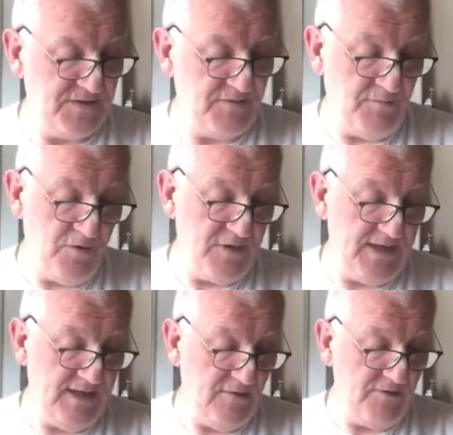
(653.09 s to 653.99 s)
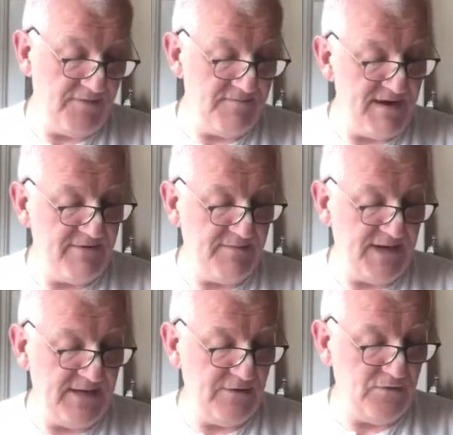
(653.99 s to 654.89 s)
The bogi, or the merry
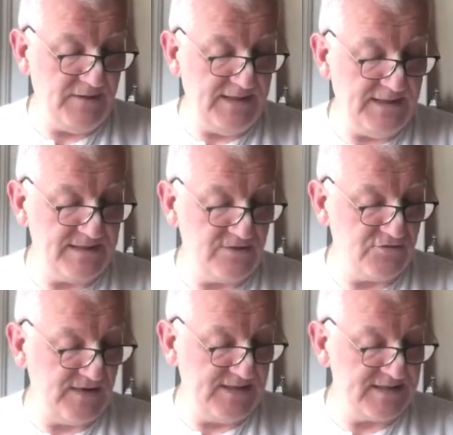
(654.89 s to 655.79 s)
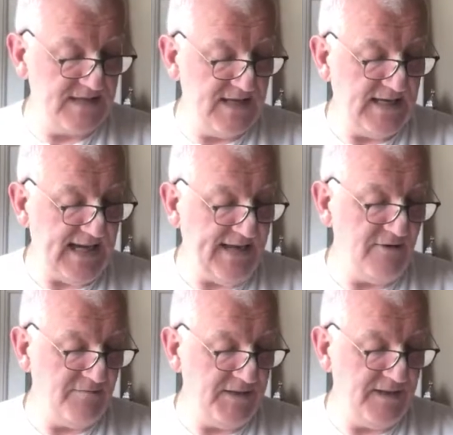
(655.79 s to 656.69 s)
man who eats and drinks,
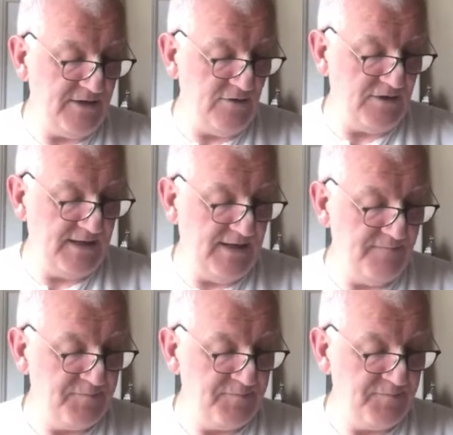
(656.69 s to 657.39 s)
cannot be a yogi,